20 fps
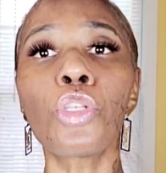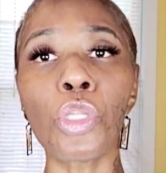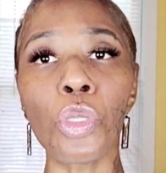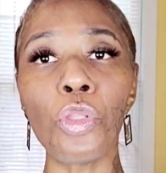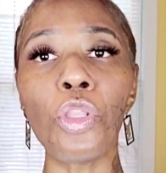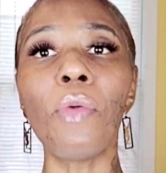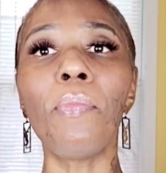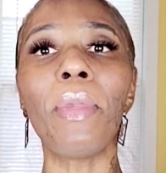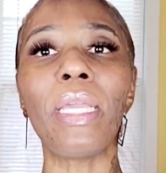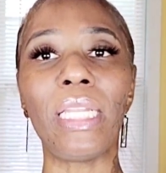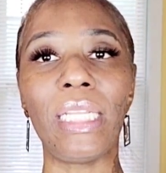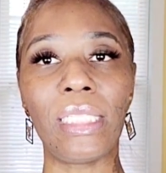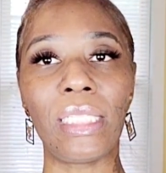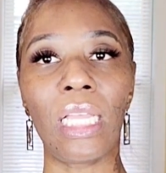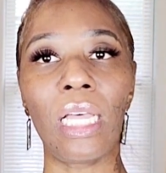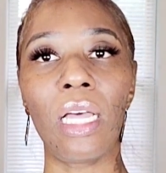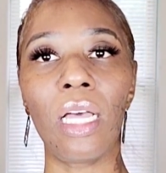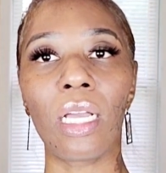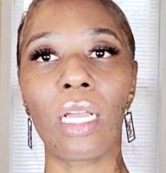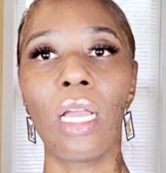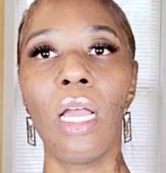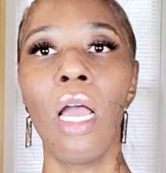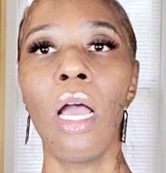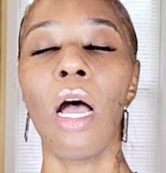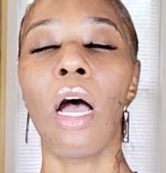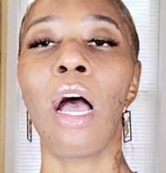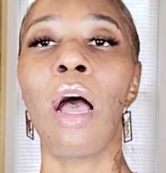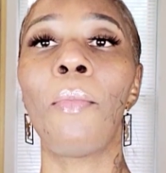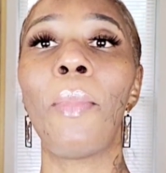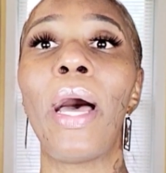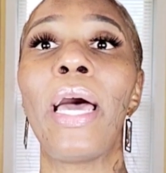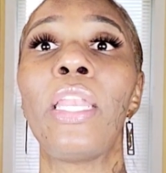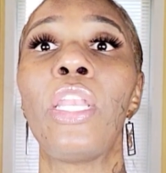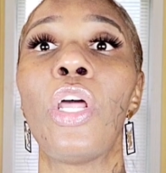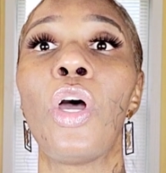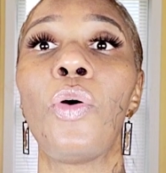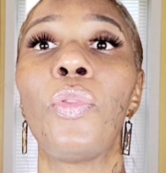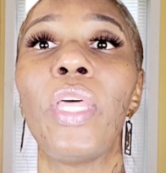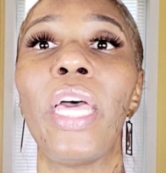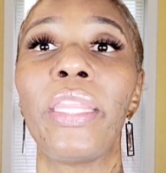Do the mini tuck. I
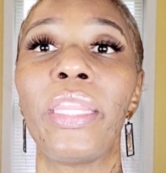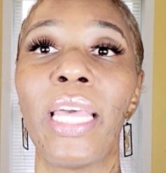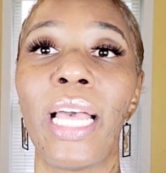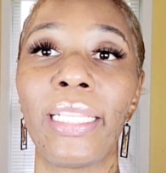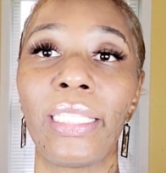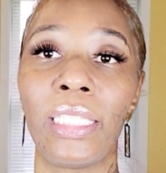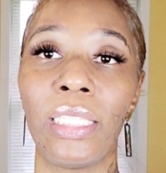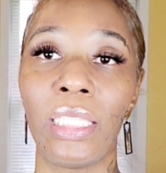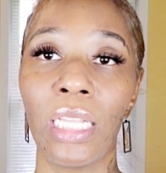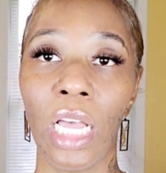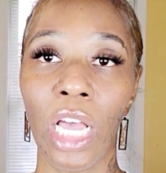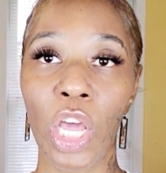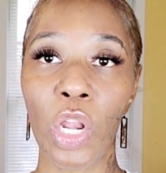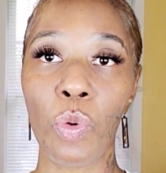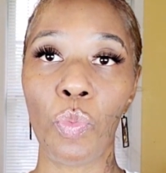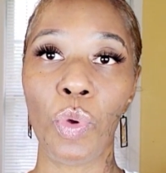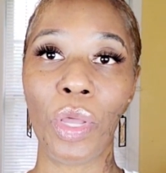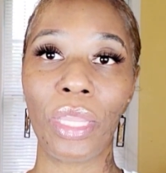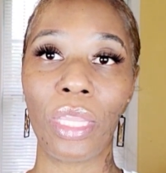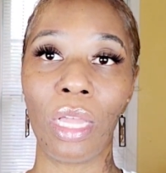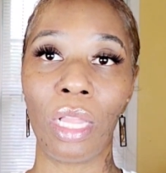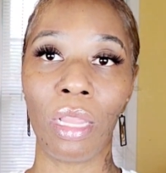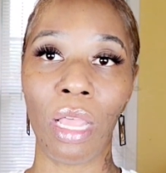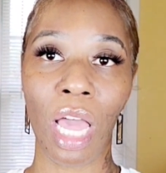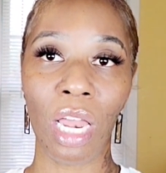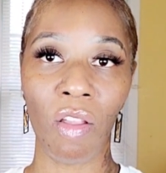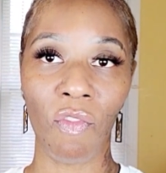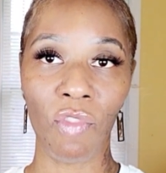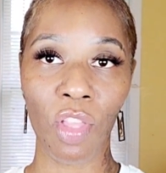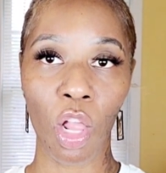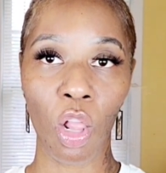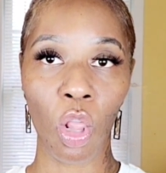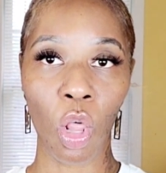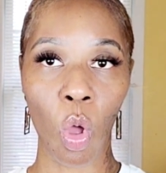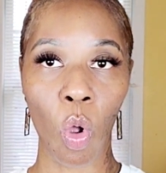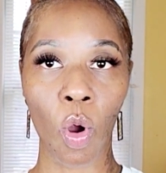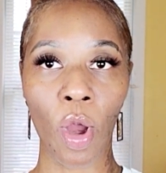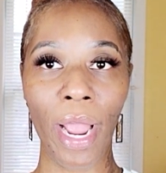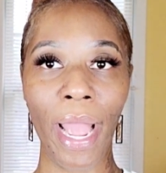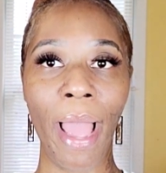know that that's done with a lot of the
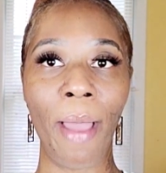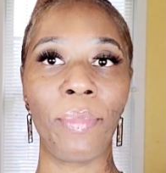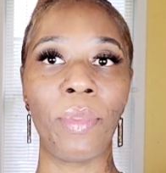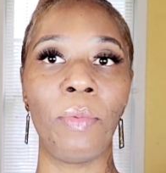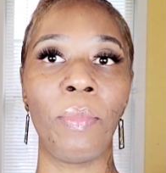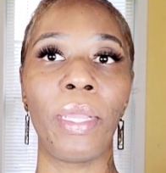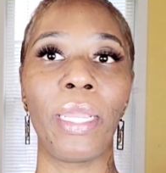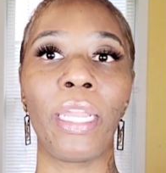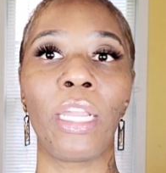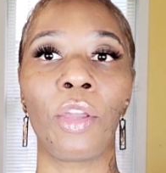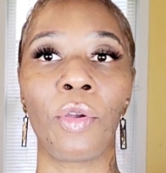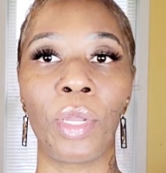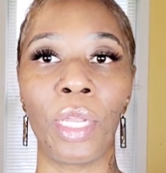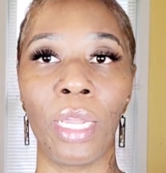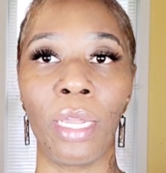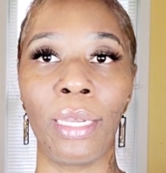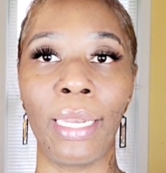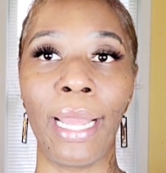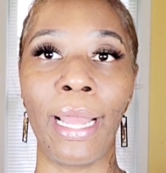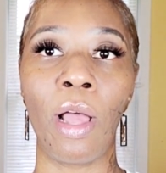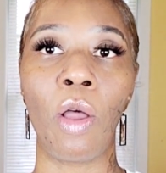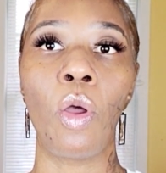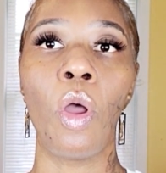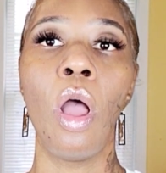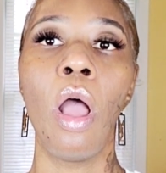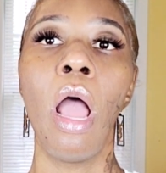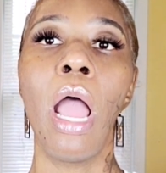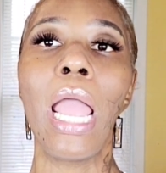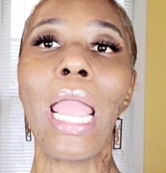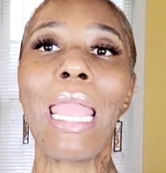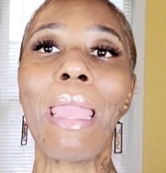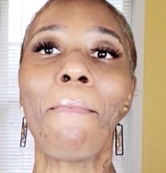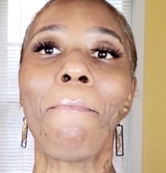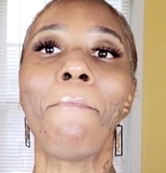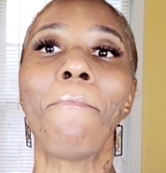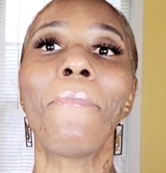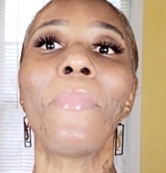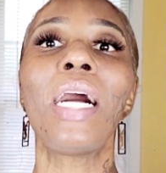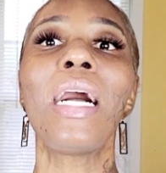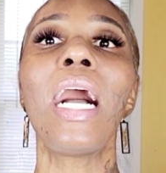lower abdomen area now.
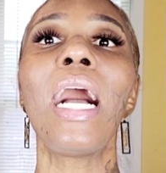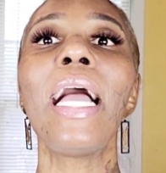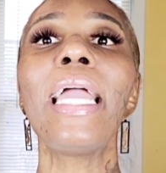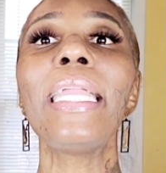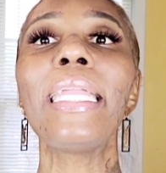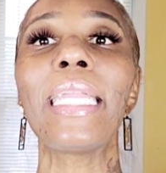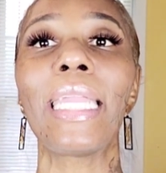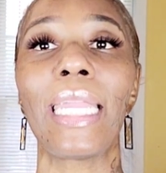In my